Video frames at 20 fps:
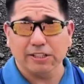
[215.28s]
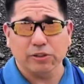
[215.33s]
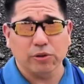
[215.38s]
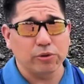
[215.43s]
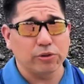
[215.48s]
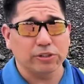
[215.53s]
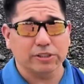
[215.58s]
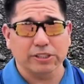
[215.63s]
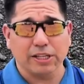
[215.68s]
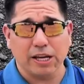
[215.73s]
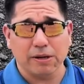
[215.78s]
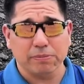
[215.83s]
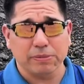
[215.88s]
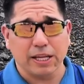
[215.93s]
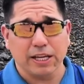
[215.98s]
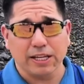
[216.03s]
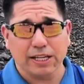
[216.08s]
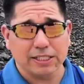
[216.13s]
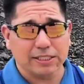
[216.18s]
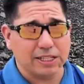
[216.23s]
they do the same
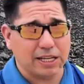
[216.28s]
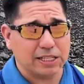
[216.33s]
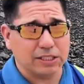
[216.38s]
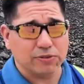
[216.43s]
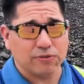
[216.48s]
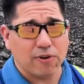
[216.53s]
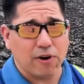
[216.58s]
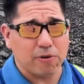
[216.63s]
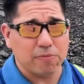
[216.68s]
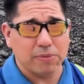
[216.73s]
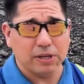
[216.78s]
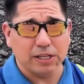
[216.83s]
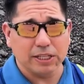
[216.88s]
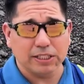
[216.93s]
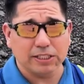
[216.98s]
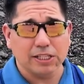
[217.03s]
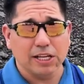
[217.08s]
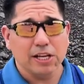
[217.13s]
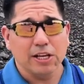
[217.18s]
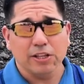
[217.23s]
thing as asphalt
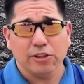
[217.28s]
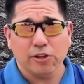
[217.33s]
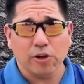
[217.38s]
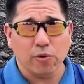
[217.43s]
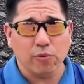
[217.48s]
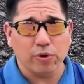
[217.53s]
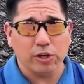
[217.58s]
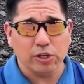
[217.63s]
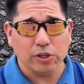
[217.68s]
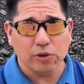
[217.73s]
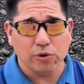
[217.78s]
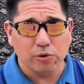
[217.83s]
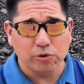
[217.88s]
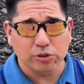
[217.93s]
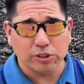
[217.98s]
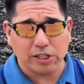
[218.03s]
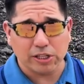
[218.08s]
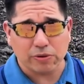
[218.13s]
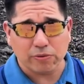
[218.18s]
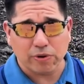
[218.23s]
millings. They'll
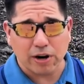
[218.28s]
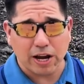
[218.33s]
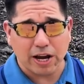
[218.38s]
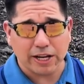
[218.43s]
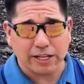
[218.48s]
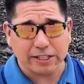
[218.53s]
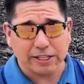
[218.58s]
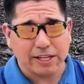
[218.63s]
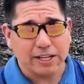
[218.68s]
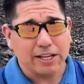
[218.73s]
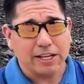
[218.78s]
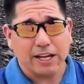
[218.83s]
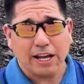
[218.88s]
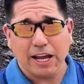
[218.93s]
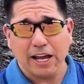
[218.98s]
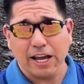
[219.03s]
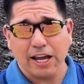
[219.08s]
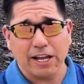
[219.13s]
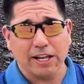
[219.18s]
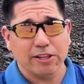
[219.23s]
reuse it, right?
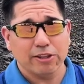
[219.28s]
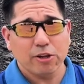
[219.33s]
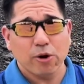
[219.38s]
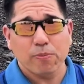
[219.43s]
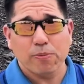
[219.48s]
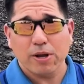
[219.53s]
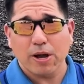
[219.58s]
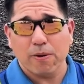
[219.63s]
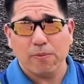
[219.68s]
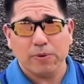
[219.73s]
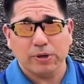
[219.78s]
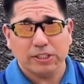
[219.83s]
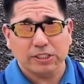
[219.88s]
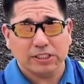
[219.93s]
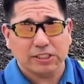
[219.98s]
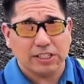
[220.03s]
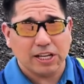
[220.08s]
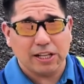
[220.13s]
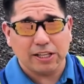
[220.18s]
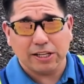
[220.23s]
And they'll be able to
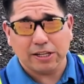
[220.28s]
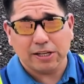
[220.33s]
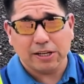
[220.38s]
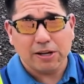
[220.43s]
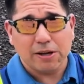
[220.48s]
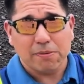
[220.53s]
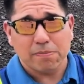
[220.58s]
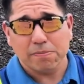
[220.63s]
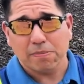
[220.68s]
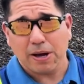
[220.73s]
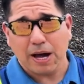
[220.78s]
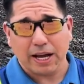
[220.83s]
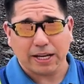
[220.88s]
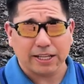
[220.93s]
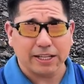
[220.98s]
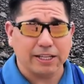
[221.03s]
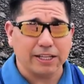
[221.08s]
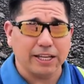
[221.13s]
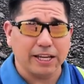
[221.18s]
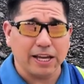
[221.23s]
sell it
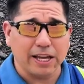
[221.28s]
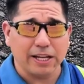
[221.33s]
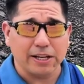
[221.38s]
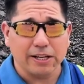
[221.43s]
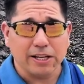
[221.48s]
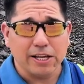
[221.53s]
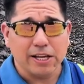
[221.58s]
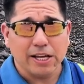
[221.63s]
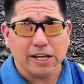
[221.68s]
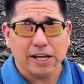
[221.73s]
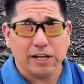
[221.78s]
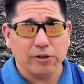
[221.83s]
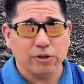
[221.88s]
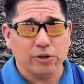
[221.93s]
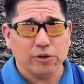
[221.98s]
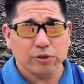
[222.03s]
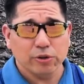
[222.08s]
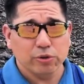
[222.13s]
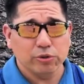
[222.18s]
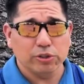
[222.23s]
back again
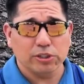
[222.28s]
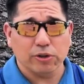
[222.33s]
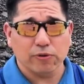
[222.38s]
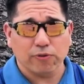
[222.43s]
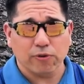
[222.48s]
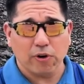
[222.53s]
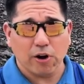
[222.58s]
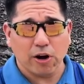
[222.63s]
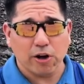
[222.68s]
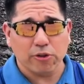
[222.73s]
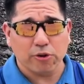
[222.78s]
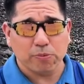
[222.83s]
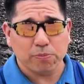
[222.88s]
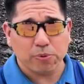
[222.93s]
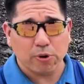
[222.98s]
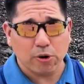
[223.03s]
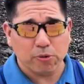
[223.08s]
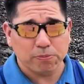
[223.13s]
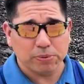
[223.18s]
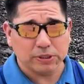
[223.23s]
and use it for other
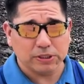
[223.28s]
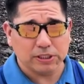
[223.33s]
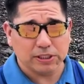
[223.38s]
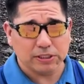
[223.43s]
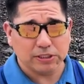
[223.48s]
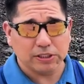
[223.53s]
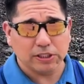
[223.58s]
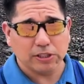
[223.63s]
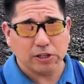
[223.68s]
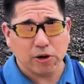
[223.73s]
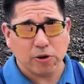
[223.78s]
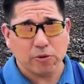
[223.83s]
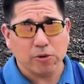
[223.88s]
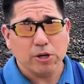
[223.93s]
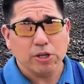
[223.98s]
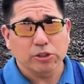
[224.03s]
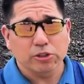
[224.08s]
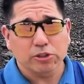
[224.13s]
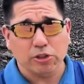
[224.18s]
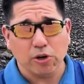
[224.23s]
purposes, you know.
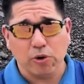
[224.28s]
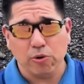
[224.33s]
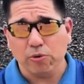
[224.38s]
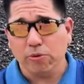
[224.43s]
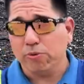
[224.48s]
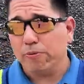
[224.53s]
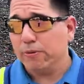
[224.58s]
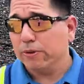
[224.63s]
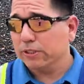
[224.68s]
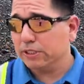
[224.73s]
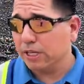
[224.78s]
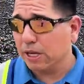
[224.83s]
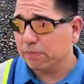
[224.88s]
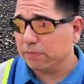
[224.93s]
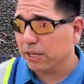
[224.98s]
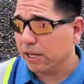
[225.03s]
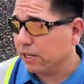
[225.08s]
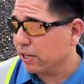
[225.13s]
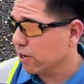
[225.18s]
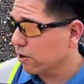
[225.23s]
So
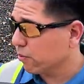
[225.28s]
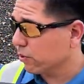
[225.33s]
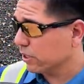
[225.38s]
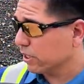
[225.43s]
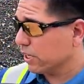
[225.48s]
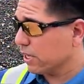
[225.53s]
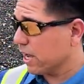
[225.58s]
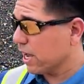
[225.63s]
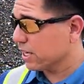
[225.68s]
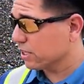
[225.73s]
same thing here with the